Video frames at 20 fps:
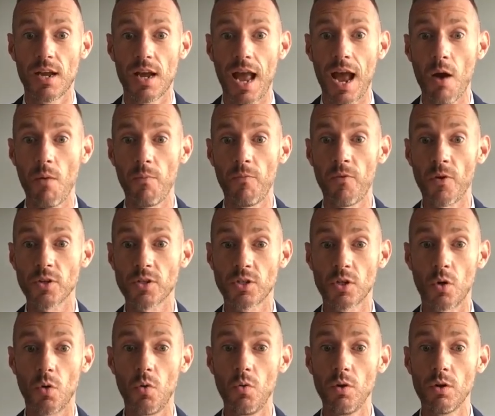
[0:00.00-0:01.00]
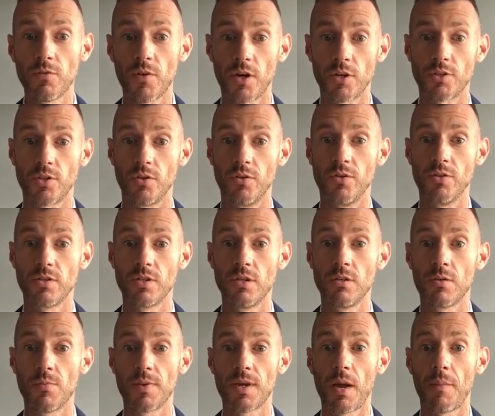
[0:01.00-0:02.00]
help foster all of our students
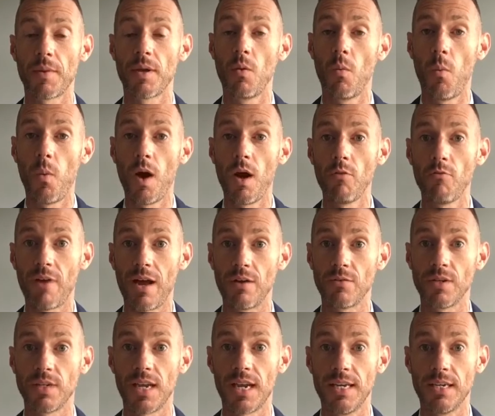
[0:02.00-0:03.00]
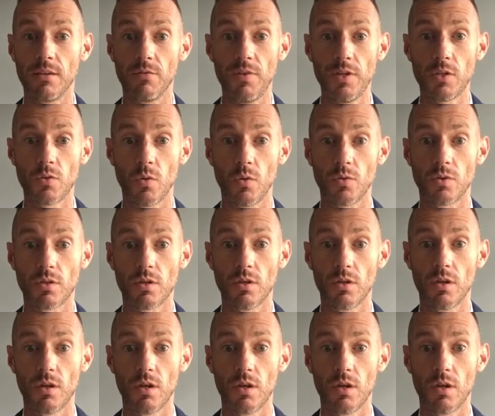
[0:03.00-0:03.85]
into becoming well-rounded individuals.